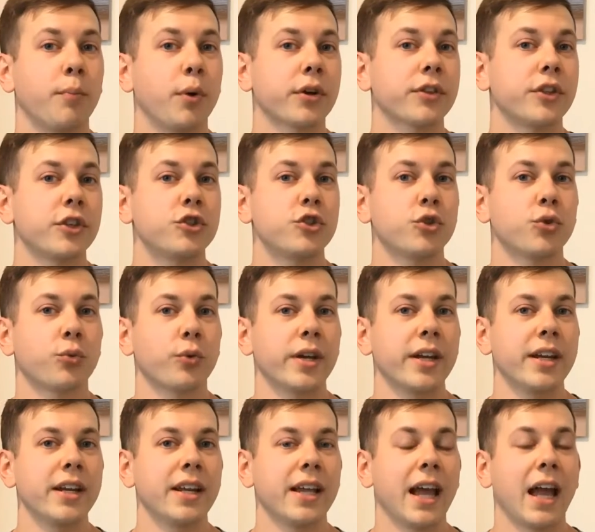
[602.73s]
a book that you
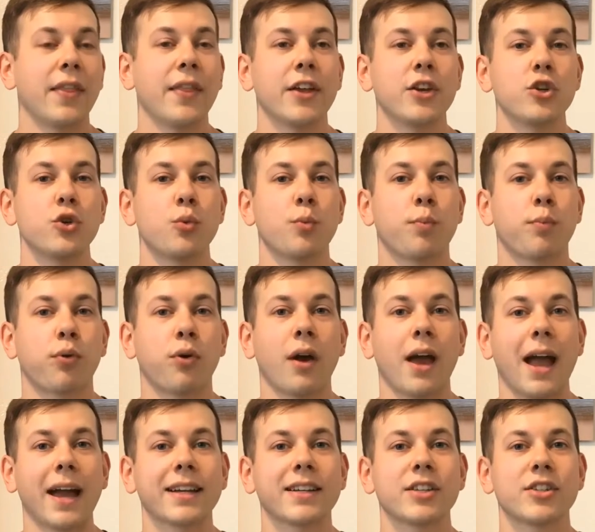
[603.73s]
read and then you
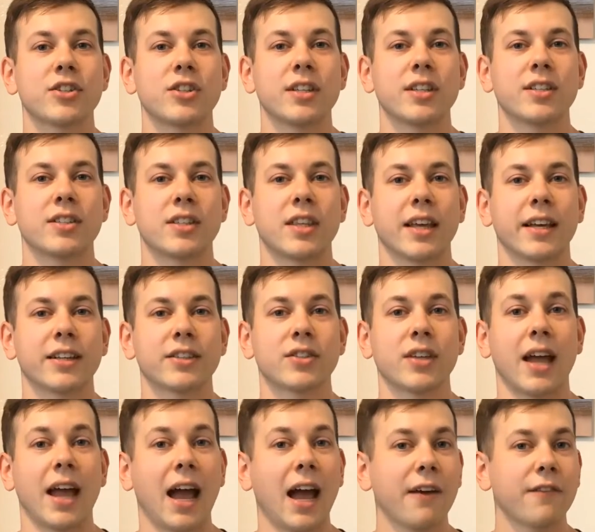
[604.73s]
practice these
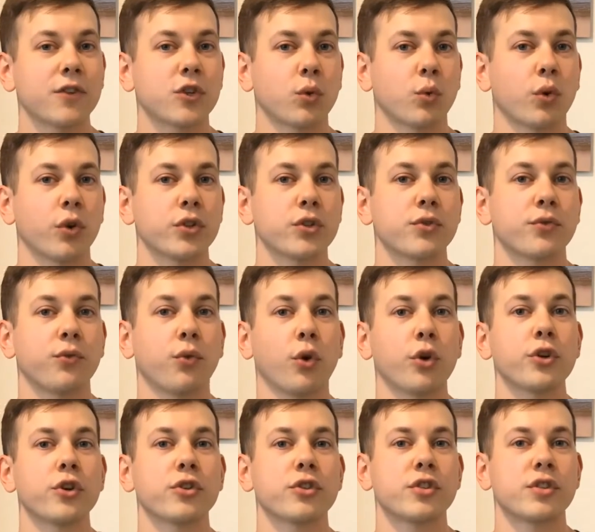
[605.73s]
things afterwards
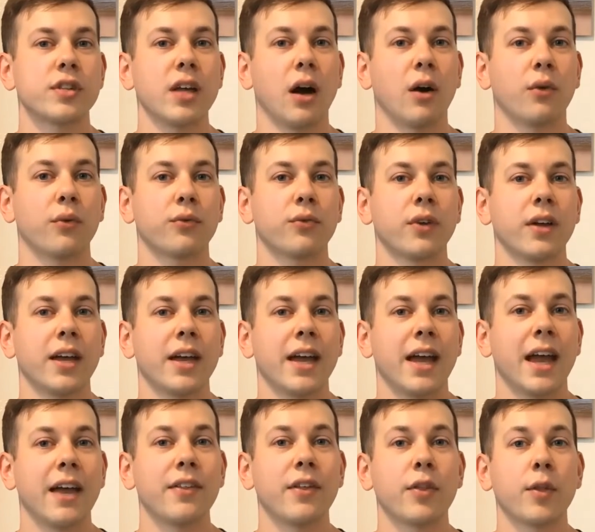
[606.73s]
for yourself.
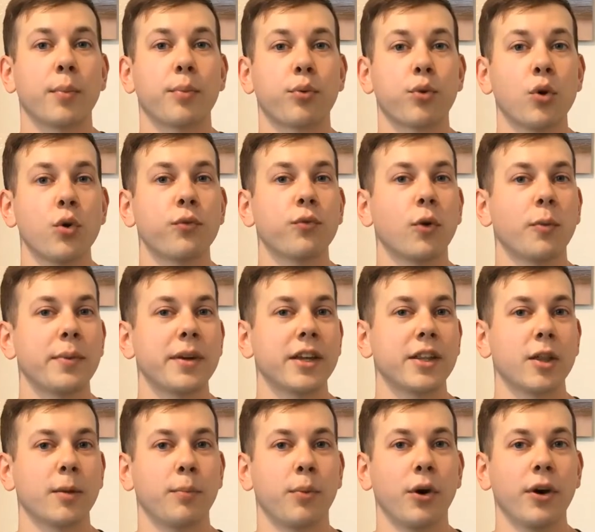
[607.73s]
And then the proof will be
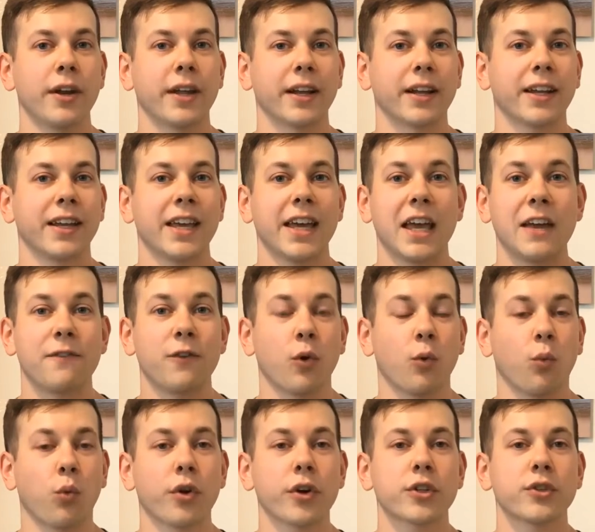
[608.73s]
in the pudding. If
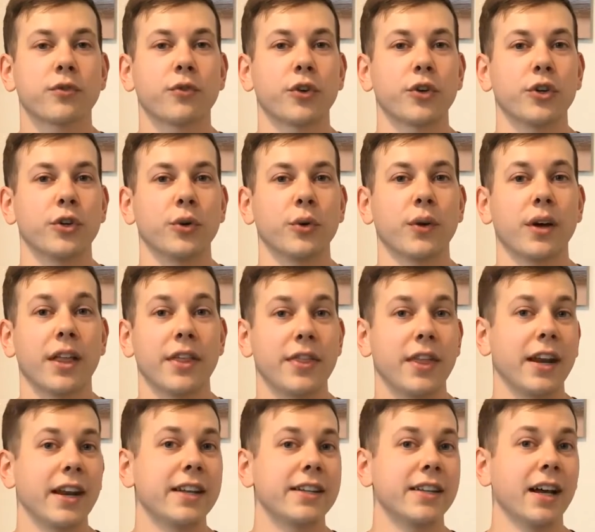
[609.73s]
it works for you,
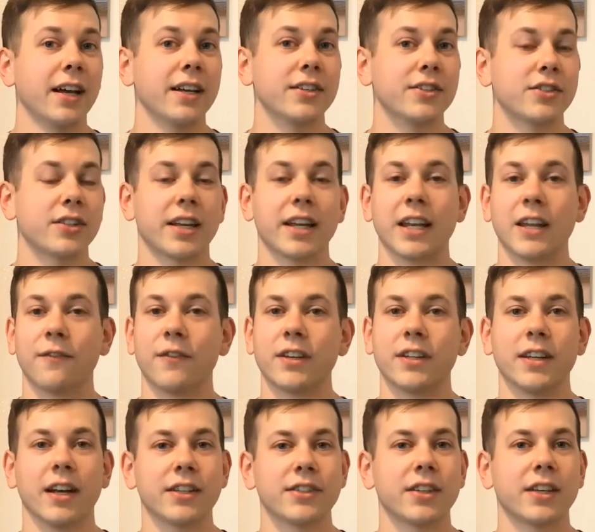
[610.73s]
then it does. And if
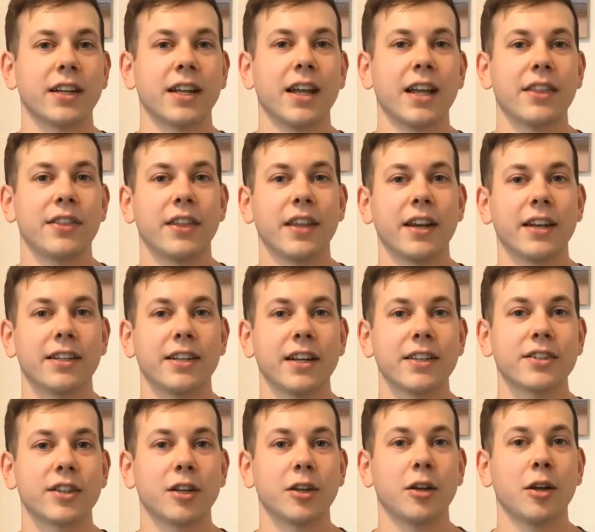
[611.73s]
it doesn't, then it
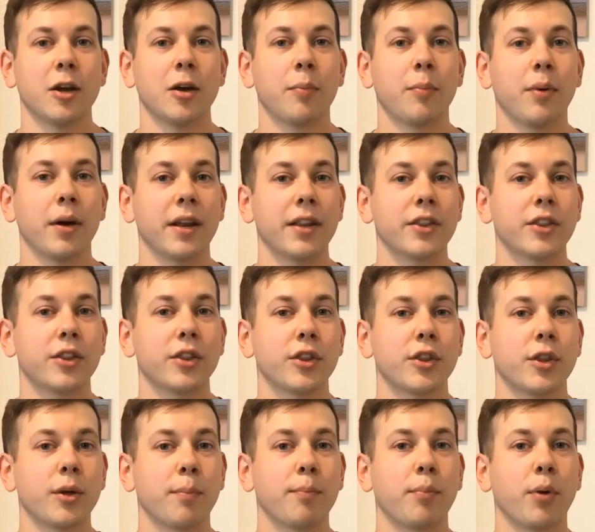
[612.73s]
doesn't. But
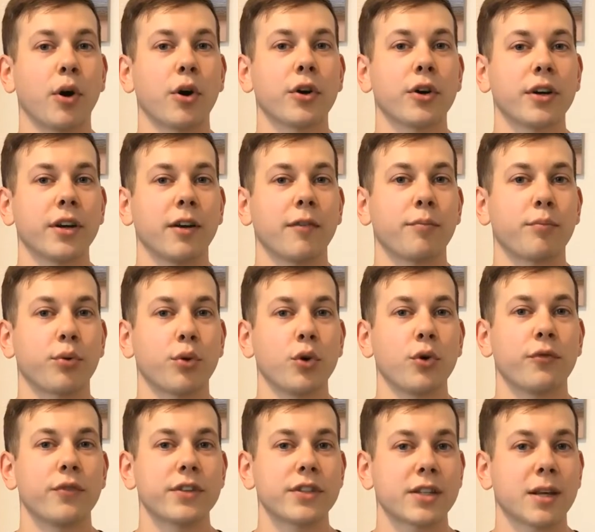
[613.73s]
the burden of
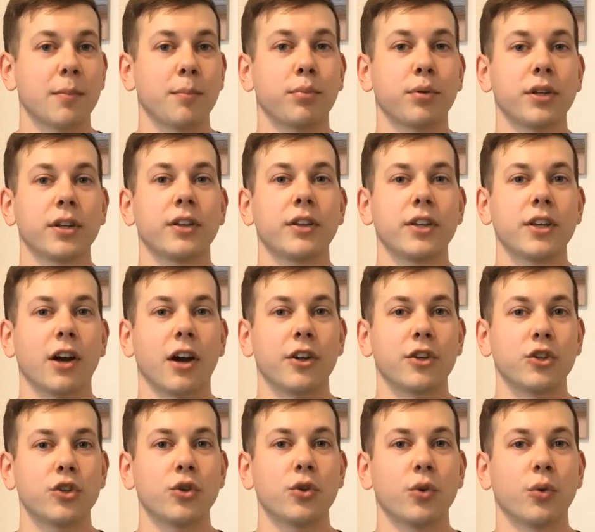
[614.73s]
proof is completely
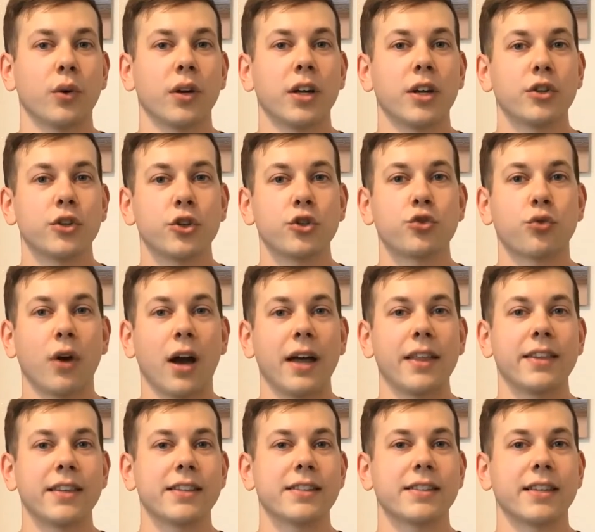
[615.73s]
on you to
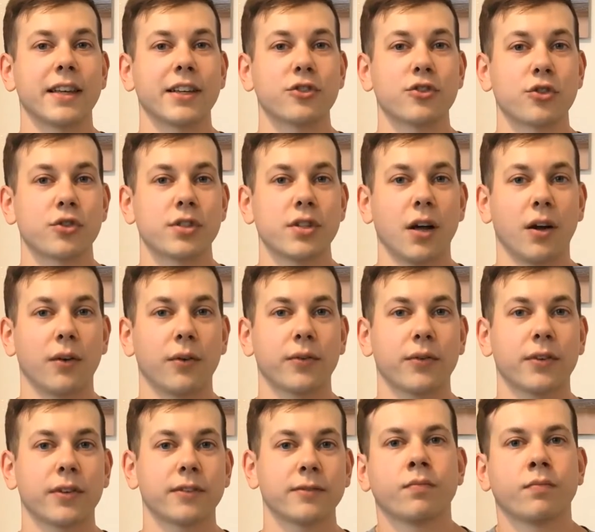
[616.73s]
try these things
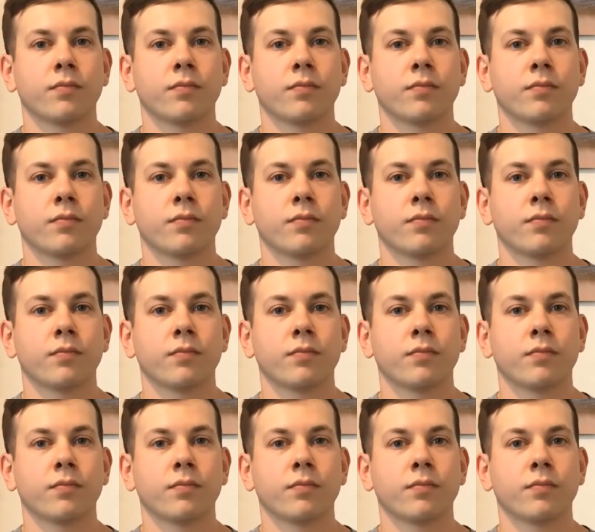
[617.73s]
yourself.